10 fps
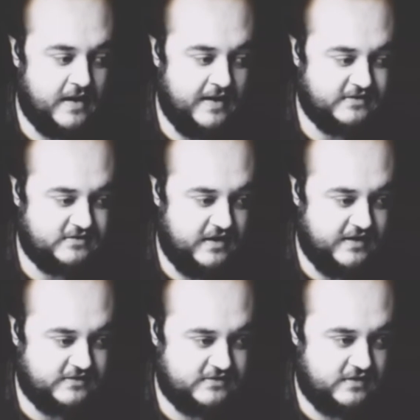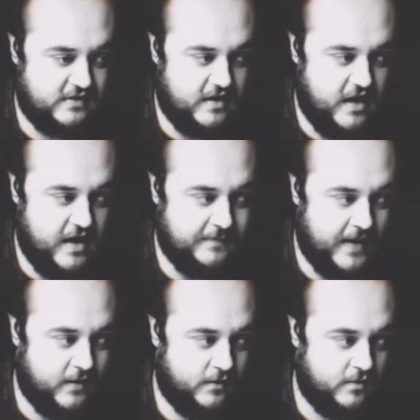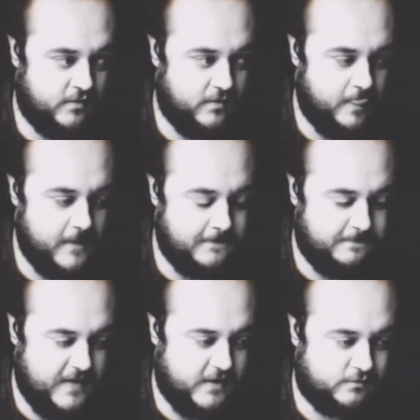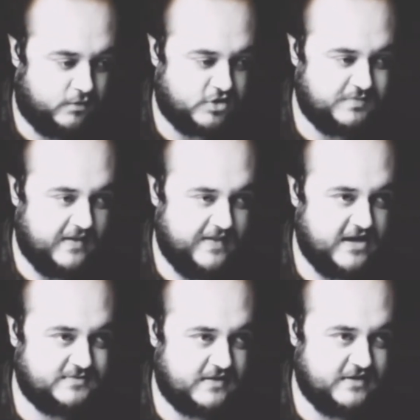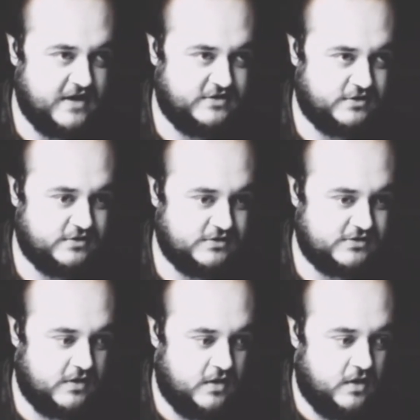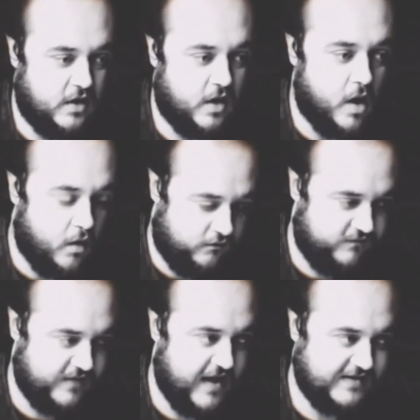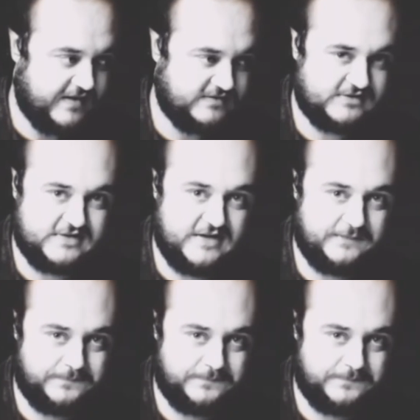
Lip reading: It's about being crushed by the expectations of that identity.